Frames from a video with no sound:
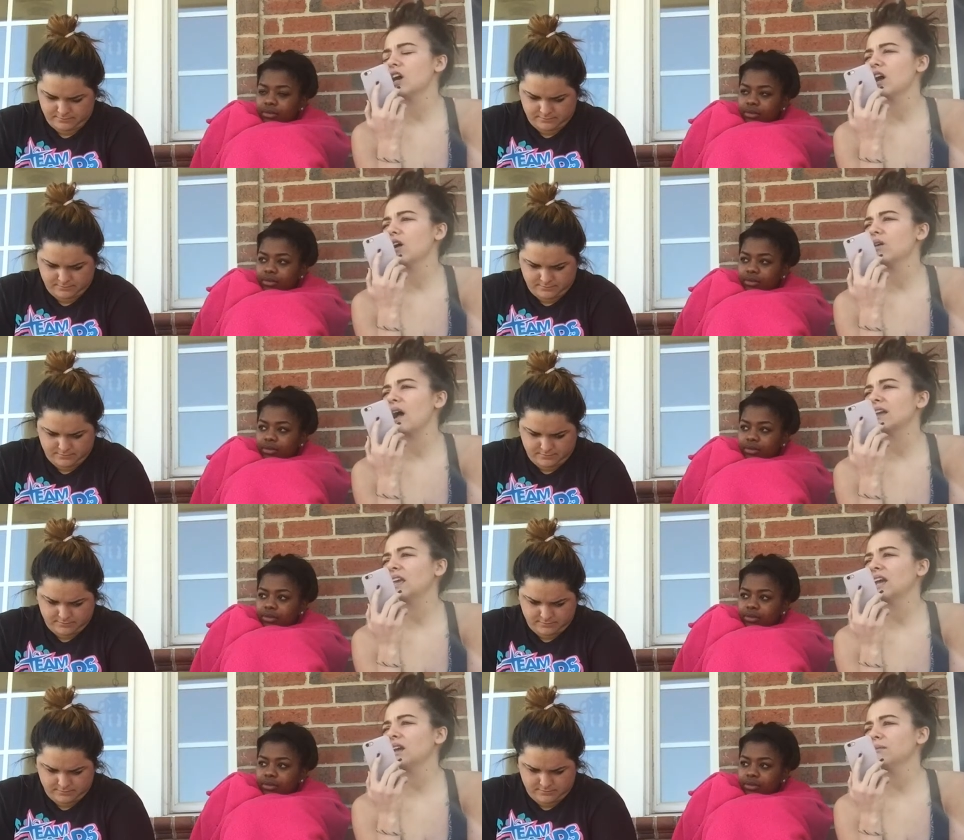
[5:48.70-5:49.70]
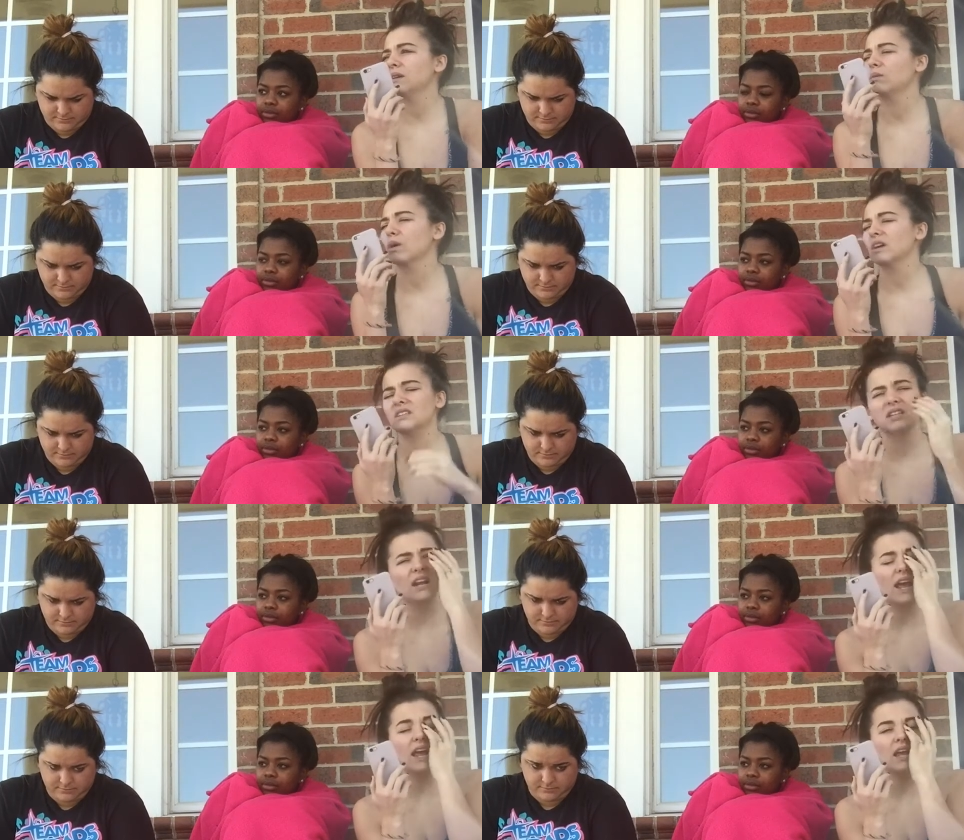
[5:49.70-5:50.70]
Speaker 1: know I can't come into work
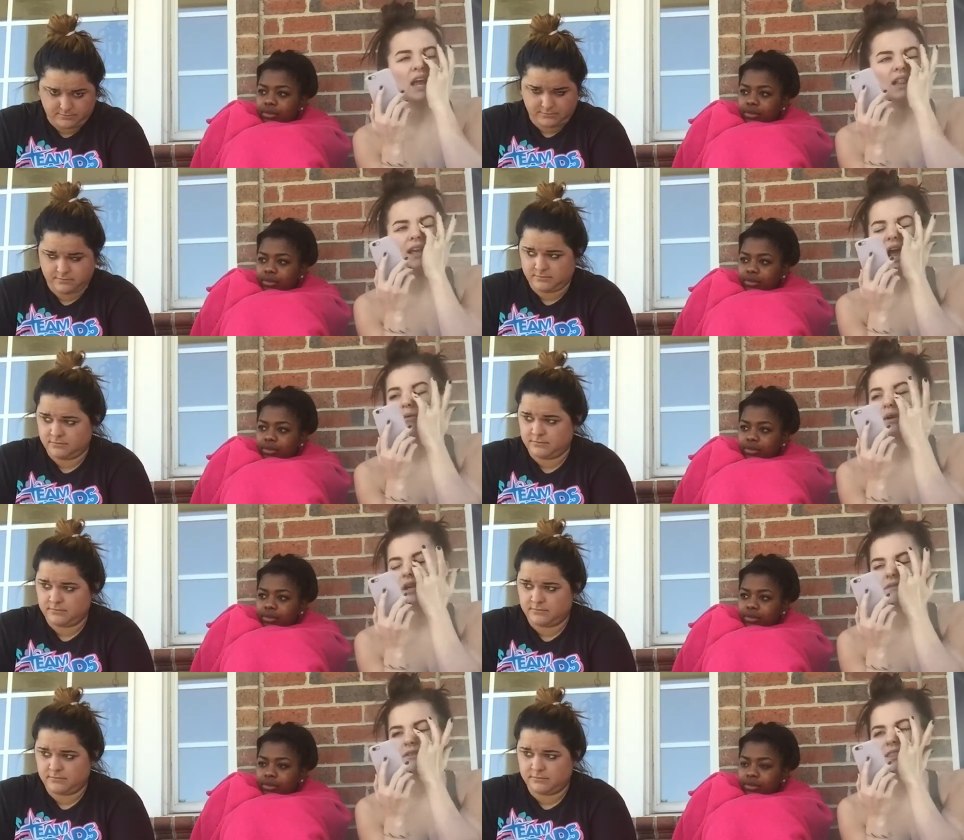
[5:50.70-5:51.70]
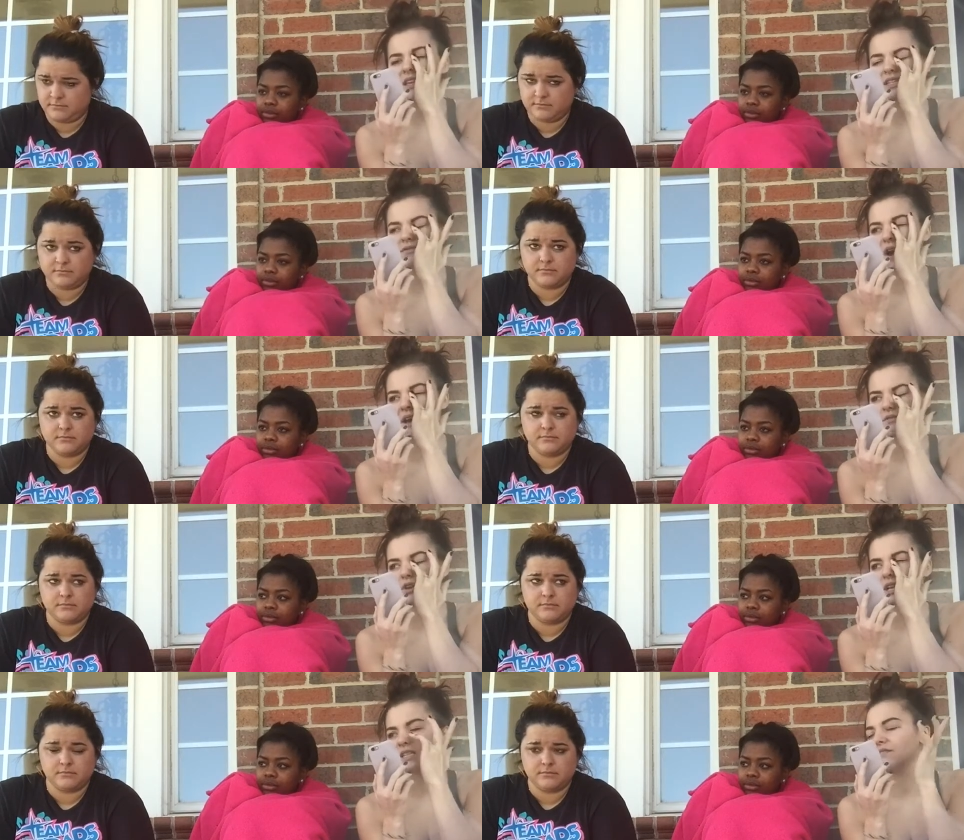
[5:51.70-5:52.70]
today. I like I work at I think it's
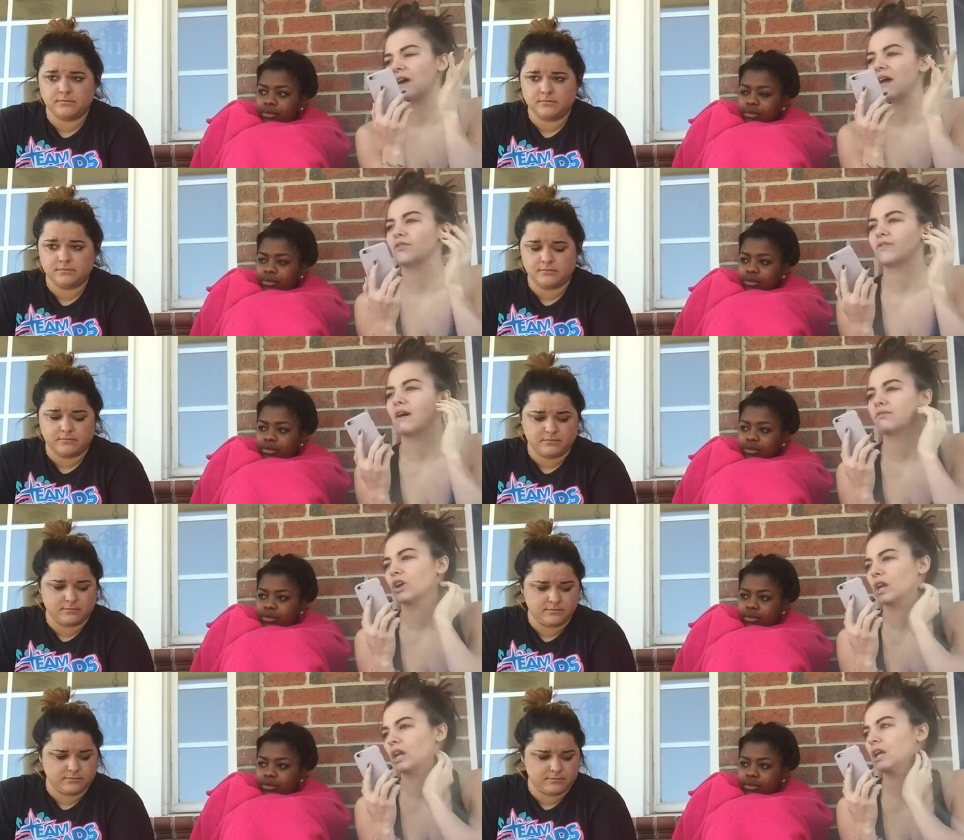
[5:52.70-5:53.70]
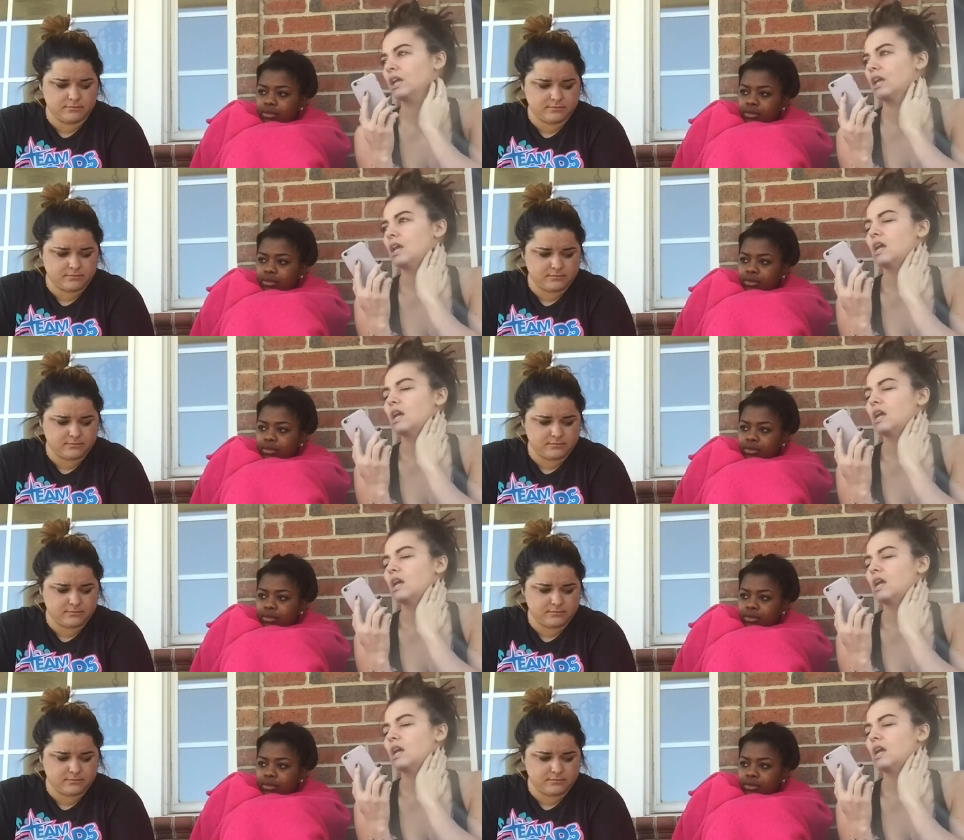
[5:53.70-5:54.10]
5:30 to 5 or 5:30.